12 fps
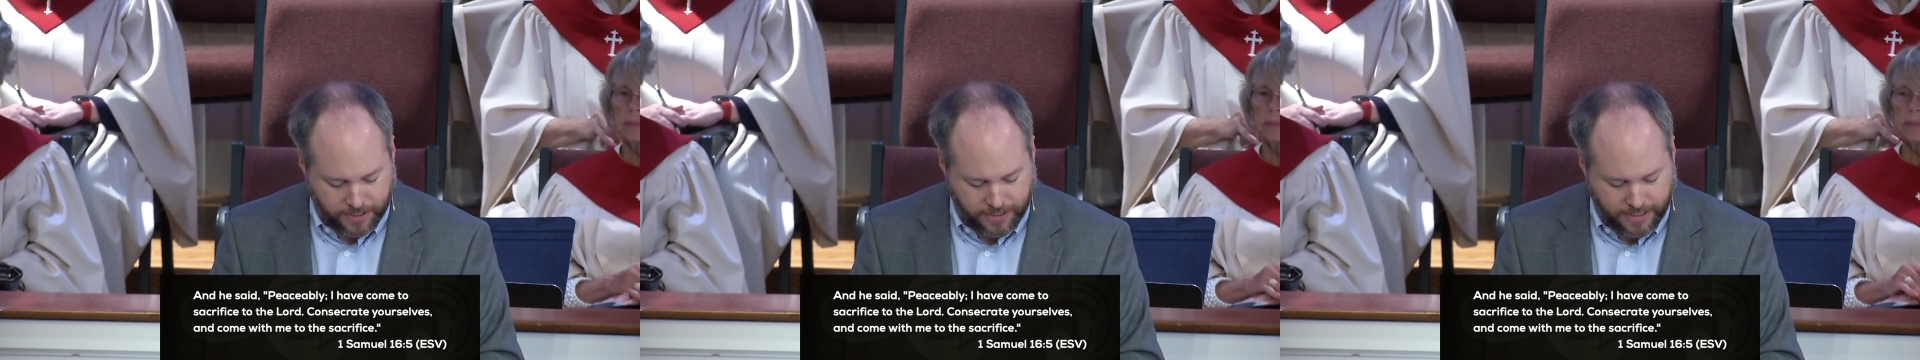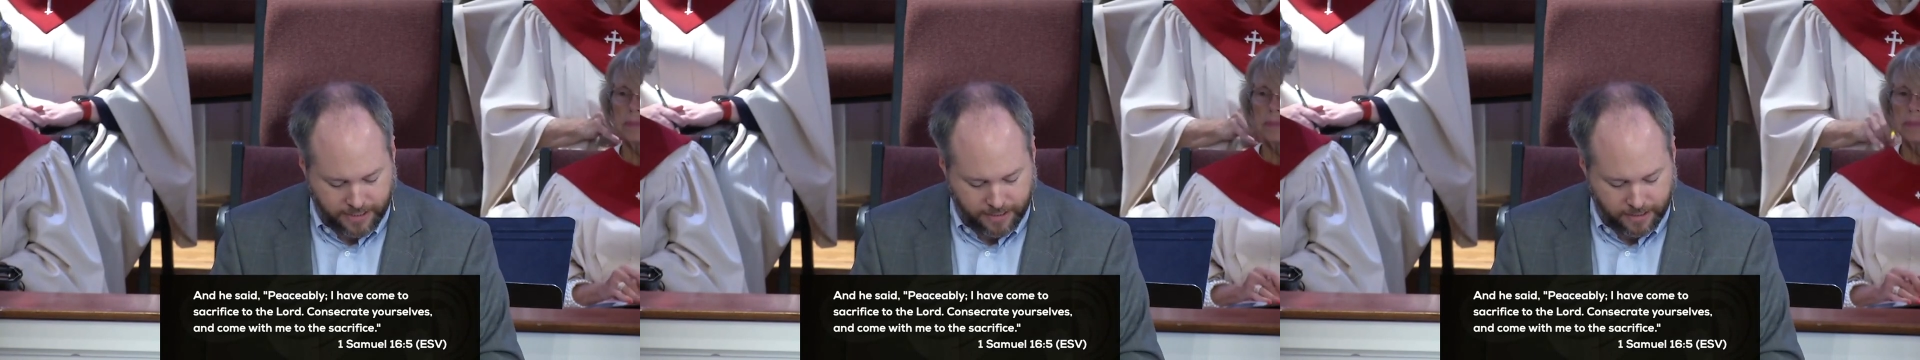
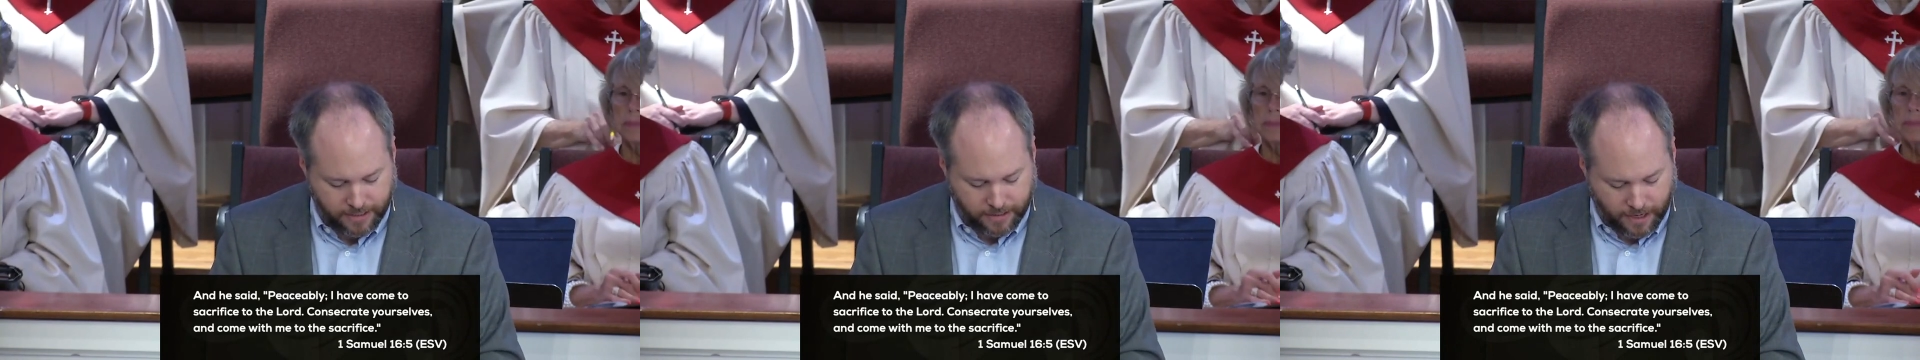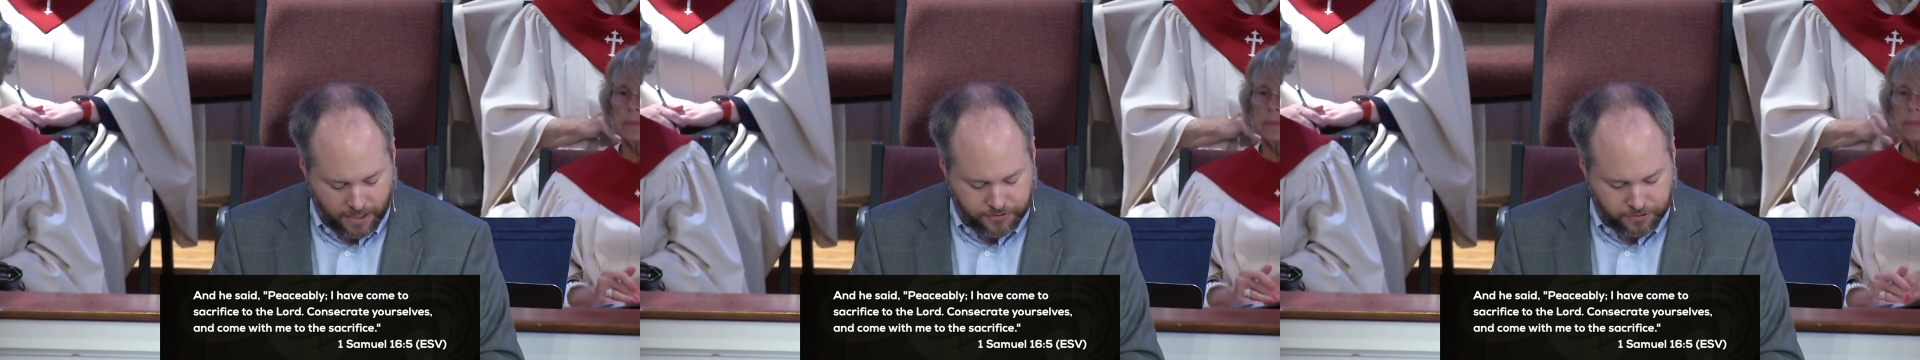And he
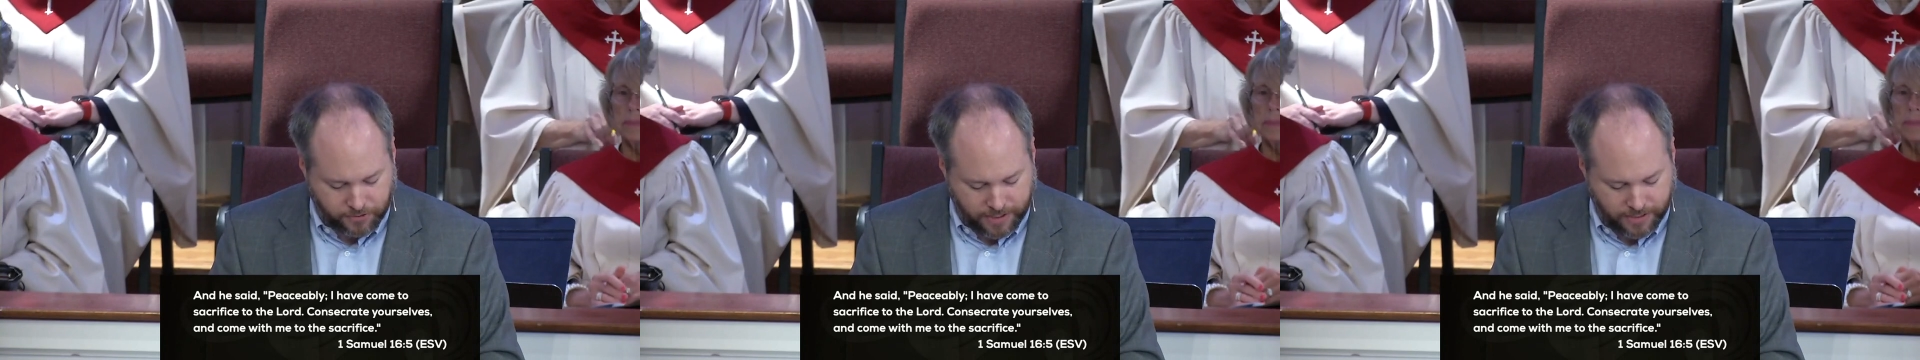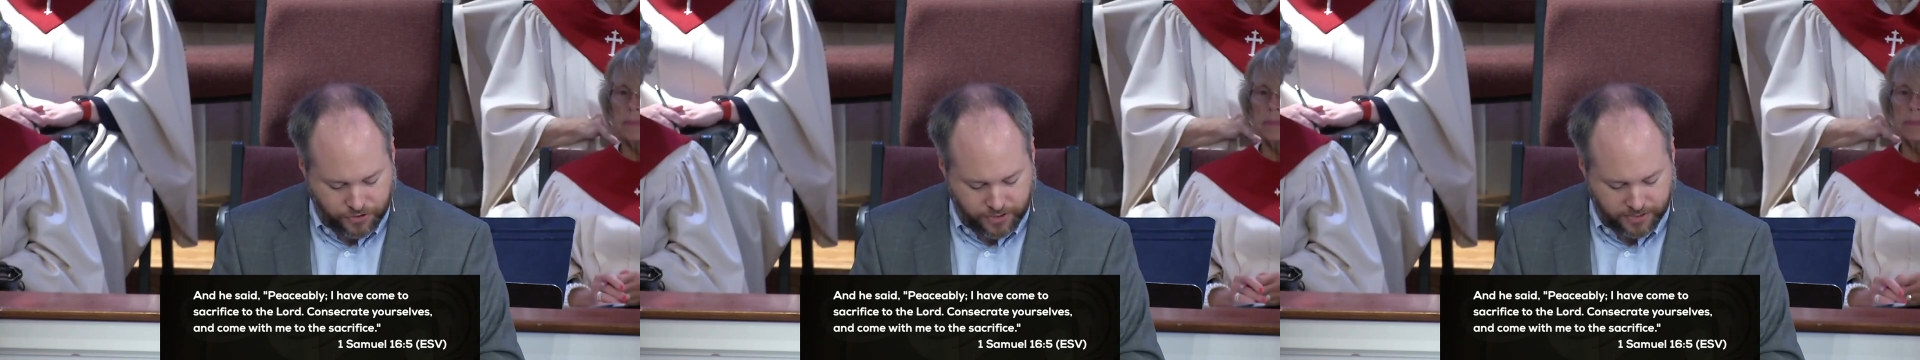
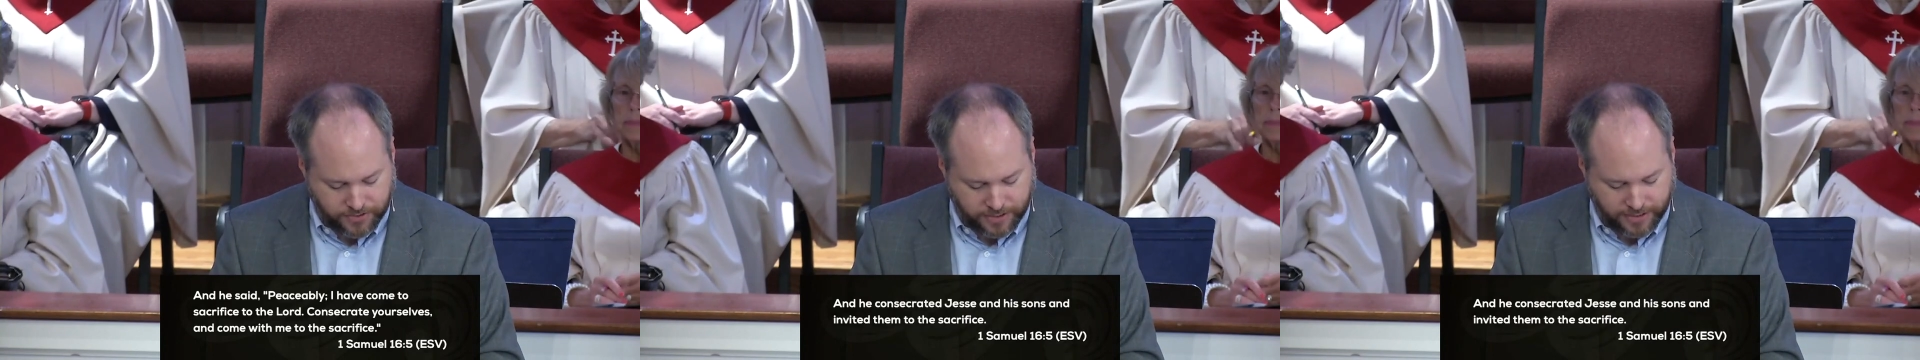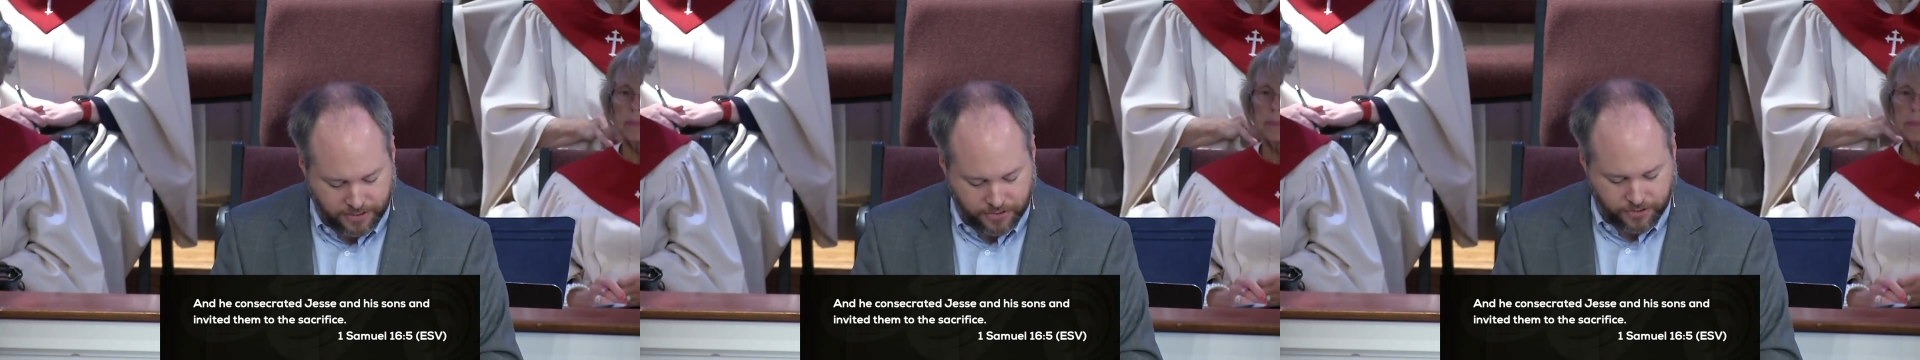consecrated
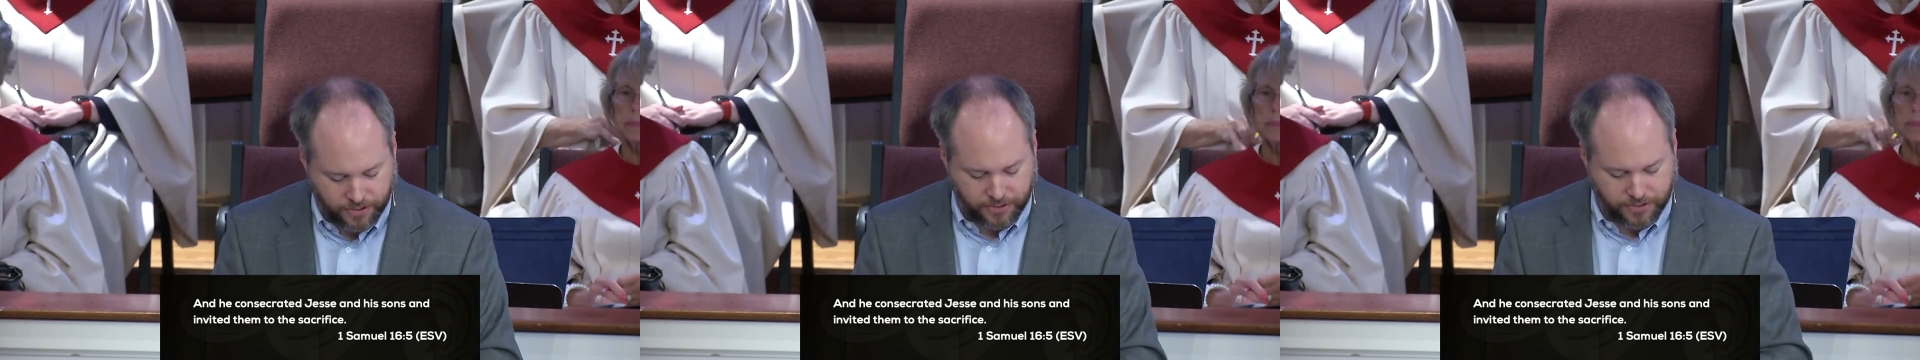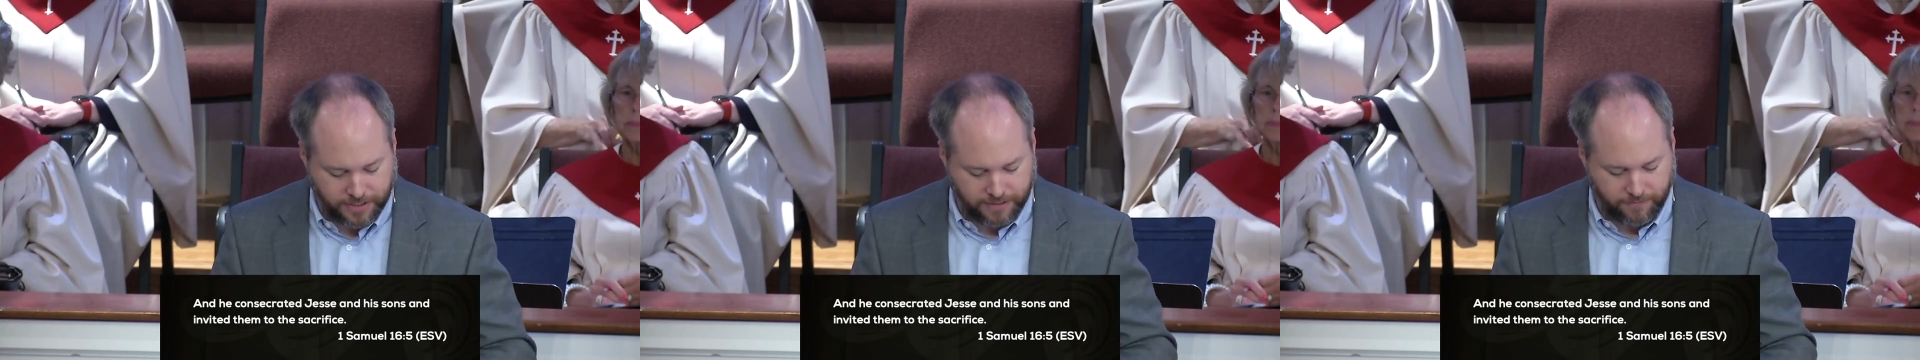Jesse and his
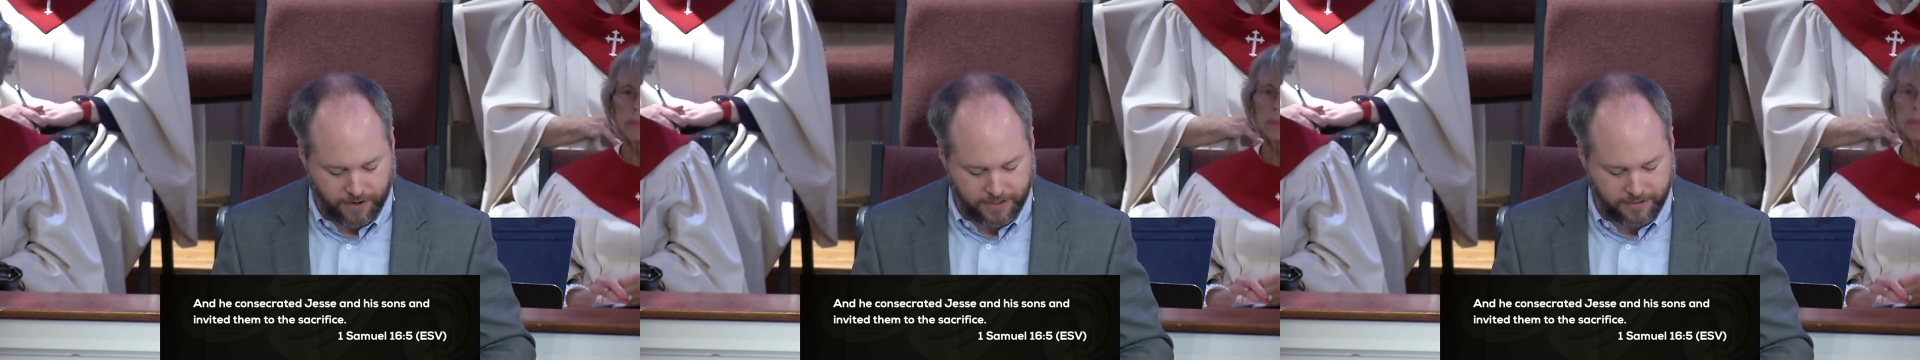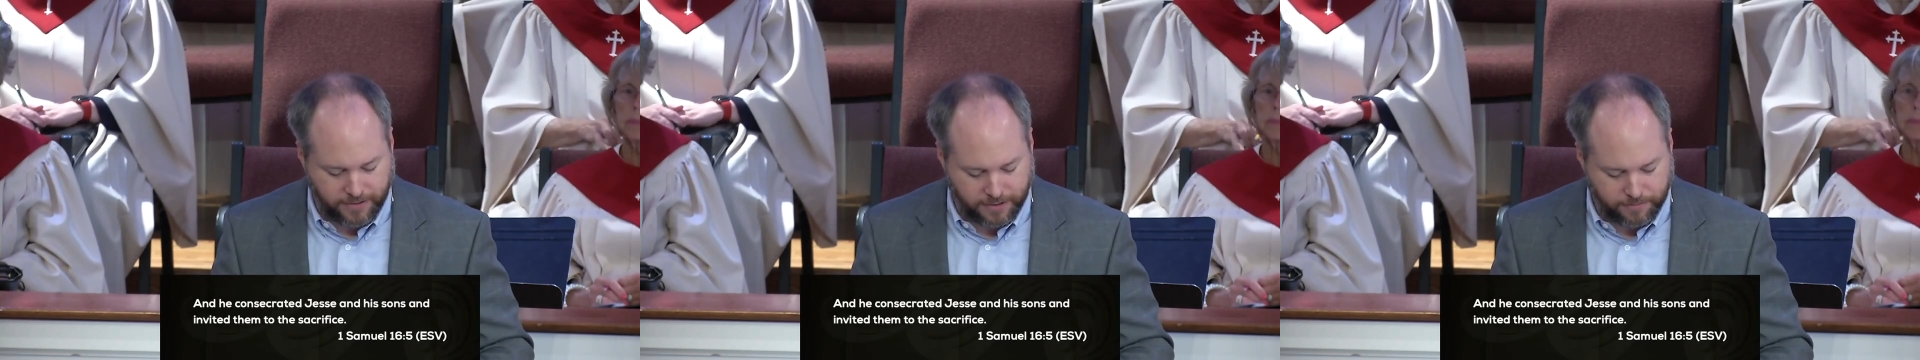sons and
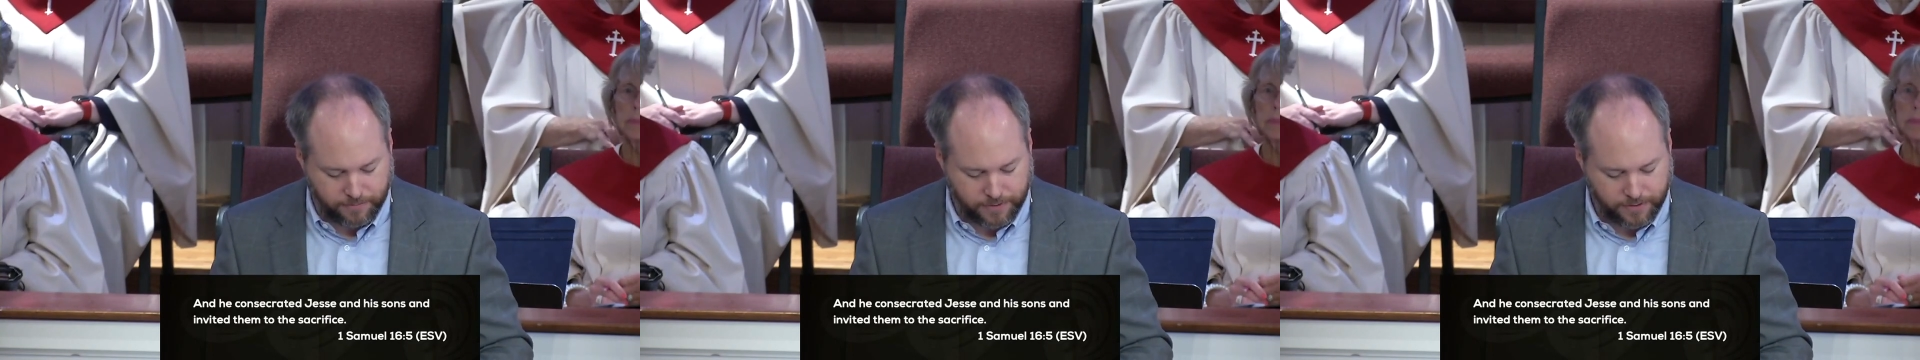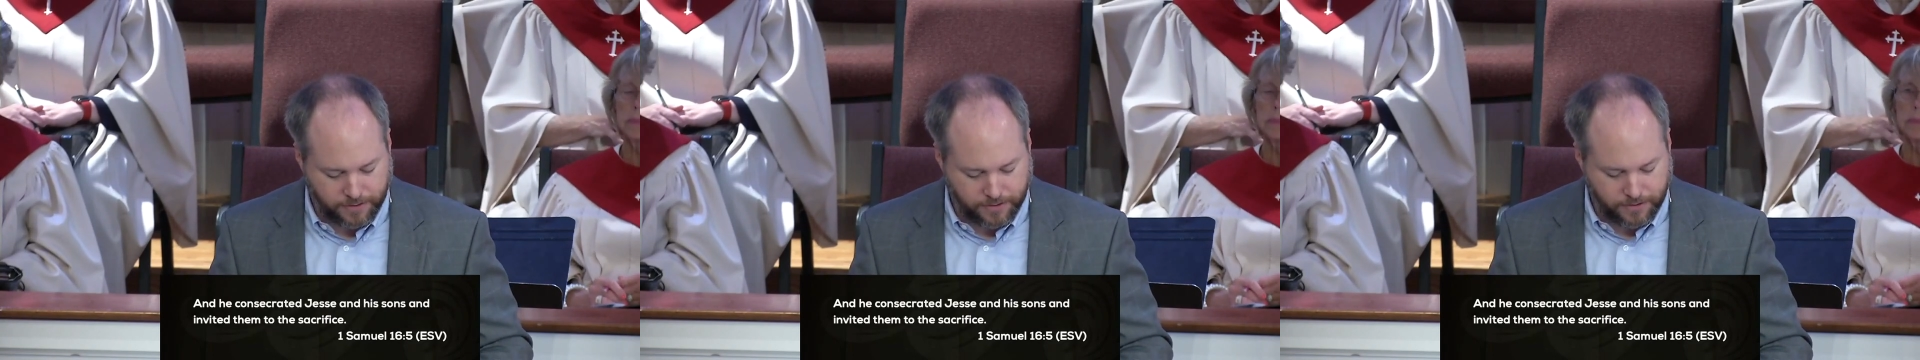invited them